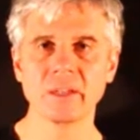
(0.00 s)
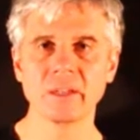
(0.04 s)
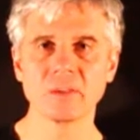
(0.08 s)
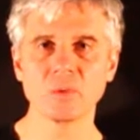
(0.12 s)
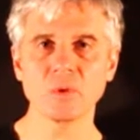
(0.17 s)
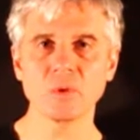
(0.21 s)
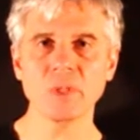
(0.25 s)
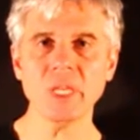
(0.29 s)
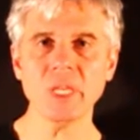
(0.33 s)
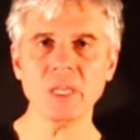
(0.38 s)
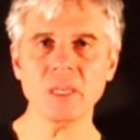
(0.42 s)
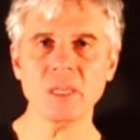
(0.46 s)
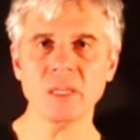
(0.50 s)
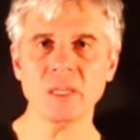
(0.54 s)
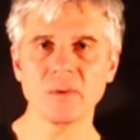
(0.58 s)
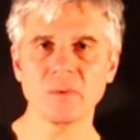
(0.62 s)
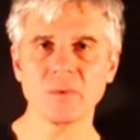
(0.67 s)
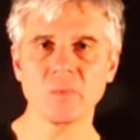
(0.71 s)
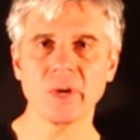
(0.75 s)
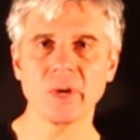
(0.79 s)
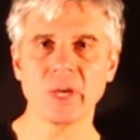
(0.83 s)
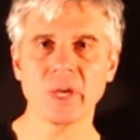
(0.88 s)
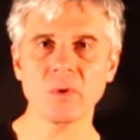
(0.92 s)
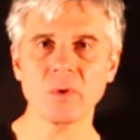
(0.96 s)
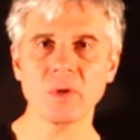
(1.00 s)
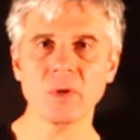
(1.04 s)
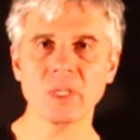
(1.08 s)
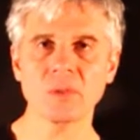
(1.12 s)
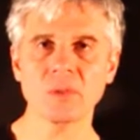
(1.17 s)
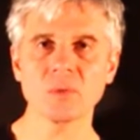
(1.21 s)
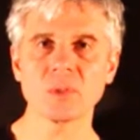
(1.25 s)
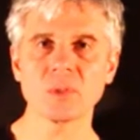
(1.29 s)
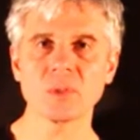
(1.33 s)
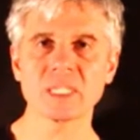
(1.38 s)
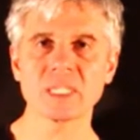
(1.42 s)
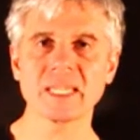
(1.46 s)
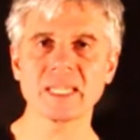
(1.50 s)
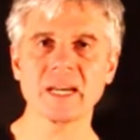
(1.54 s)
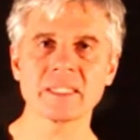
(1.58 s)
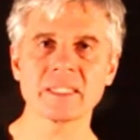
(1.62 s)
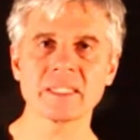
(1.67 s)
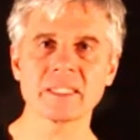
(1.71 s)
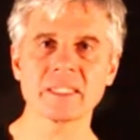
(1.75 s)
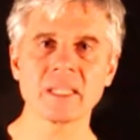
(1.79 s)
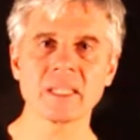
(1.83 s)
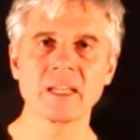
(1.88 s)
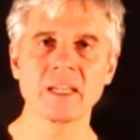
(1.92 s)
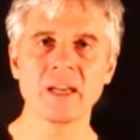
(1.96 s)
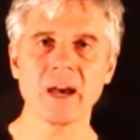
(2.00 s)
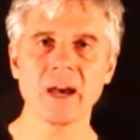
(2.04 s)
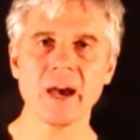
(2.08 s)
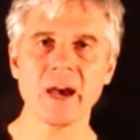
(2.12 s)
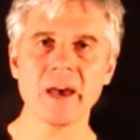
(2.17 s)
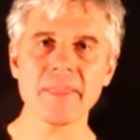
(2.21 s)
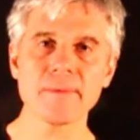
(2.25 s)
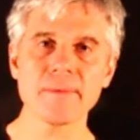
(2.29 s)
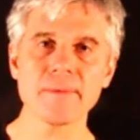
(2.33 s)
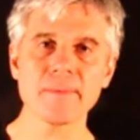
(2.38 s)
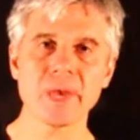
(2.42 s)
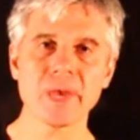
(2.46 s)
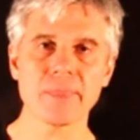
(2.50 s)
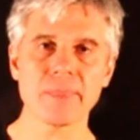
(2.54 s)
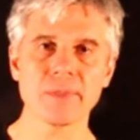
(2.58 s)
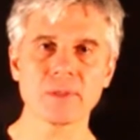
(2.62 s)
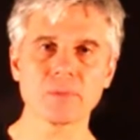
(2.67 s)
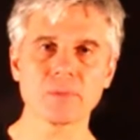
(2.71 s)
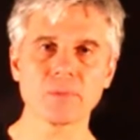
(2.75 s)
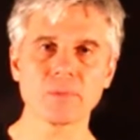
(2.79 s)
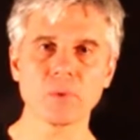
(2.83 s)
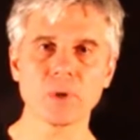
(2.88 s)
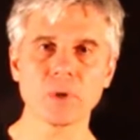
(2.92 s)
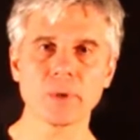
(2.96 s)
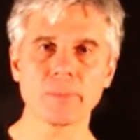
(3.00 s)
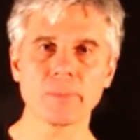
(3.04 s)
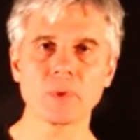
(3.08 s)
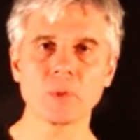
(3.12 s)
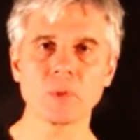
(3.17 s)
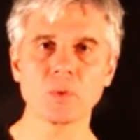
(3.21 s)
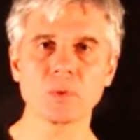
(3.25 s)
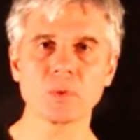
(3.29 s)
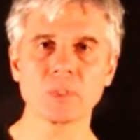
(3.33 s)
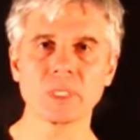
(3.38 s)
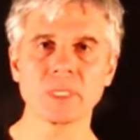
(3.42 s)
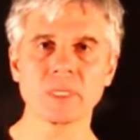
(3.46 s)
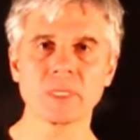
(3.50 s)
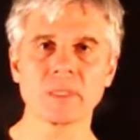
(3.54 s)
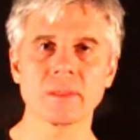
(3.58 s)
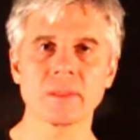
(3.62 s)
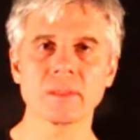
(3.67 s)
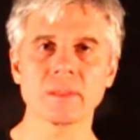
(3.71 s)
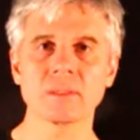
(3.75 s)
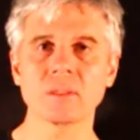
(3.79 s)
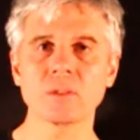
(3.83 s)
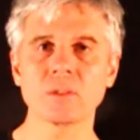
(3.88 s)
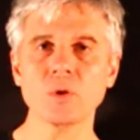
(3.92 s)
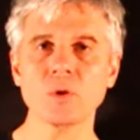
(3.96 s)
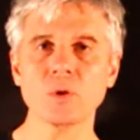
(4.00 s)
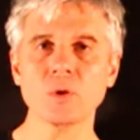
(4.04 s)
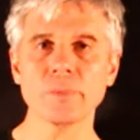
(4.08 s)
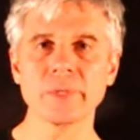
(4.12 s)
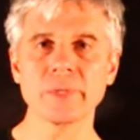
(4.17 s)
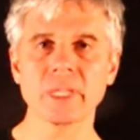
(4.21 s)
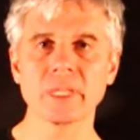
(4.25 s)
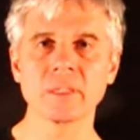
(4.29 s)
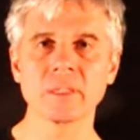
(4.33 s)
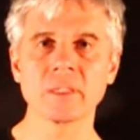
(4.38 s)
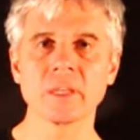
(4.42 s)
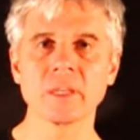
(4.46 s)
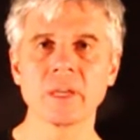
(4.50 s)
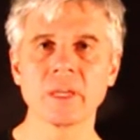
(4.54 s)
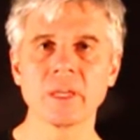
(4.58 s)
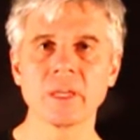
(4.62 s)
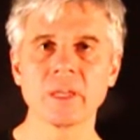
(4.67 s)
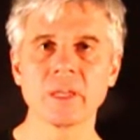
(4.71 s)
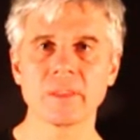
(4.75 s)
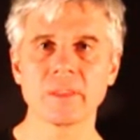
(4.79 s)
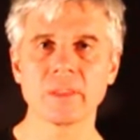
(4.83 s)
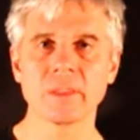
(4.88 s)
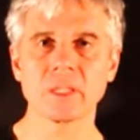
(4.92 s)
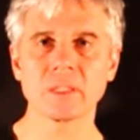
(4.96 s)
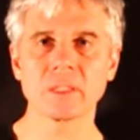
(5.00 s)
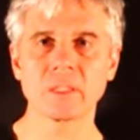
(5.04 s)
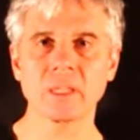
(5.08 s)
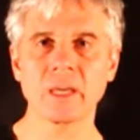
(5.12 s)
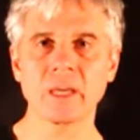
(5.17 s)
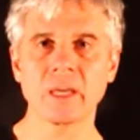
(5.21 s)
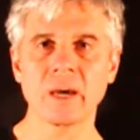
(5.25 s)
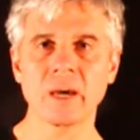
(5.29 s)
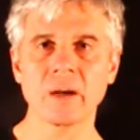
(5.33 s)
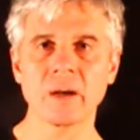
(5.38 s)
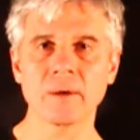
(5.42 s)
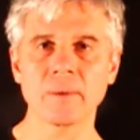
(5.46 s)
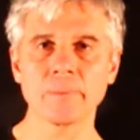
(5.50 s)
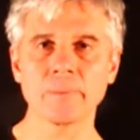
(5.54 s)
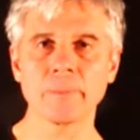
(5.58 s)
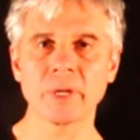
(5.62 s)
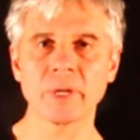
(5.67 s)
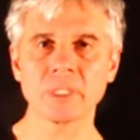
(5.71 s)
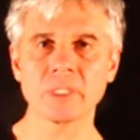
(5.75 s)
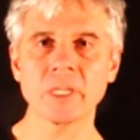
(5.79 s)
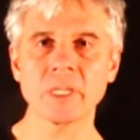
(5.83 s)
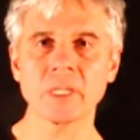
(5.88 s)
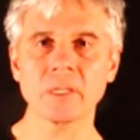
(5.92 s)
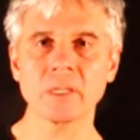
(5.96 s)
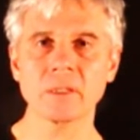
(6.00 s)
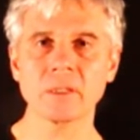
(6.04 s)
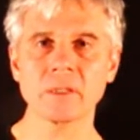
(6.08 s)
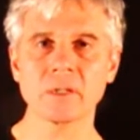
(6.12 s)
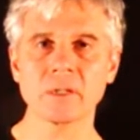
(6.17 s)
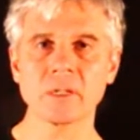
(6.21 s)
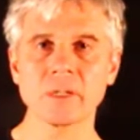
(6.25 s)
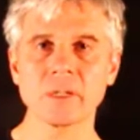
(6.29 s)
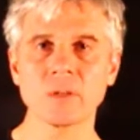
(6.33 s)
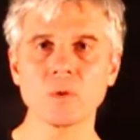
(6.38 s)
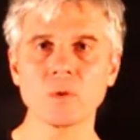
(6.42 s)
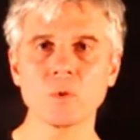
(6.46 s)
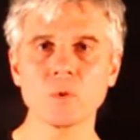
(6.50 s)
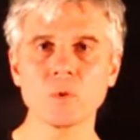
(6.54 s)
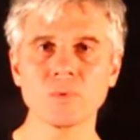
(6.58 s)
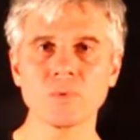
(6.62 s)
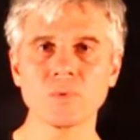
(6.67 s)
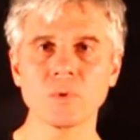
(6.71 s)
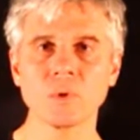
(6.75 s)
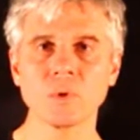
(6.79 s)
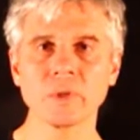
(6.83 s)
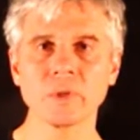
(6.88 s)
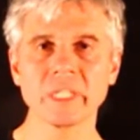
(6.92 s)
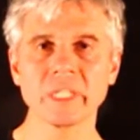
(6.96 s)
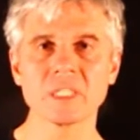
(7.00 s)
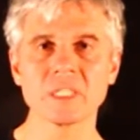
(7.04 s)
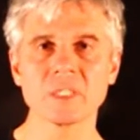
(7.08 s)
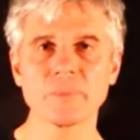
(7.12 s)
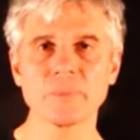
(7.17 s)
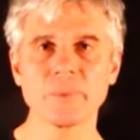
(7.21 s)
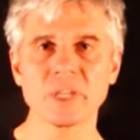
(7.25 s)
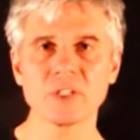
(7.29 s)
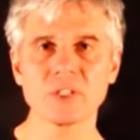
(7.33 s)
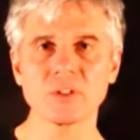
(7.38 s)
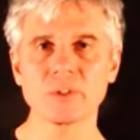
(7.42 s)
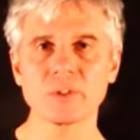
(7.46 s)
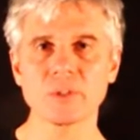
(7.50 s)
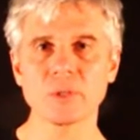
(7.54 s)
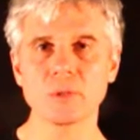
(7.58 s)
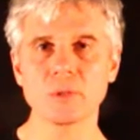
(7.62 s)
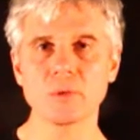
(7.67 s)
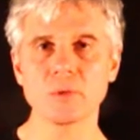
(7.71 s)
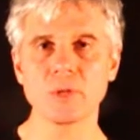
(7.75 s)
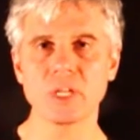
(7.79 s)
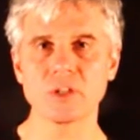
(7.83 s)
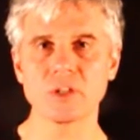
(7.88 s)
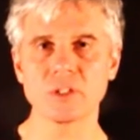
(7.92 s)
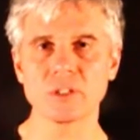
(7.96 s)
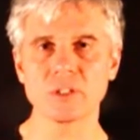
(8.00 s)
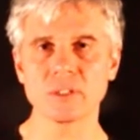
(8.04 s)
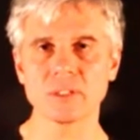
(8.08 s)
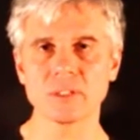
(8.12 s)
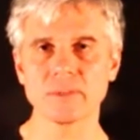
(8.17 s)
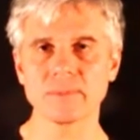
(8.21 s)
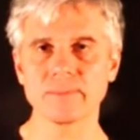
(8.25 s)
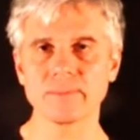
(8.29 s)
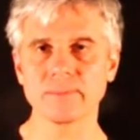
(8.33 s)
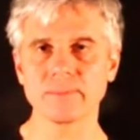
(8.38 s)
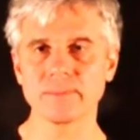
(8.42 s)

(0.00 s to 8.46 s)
Today, we are going to discuss other methods for computing the determinant that are particularly useful in special situations.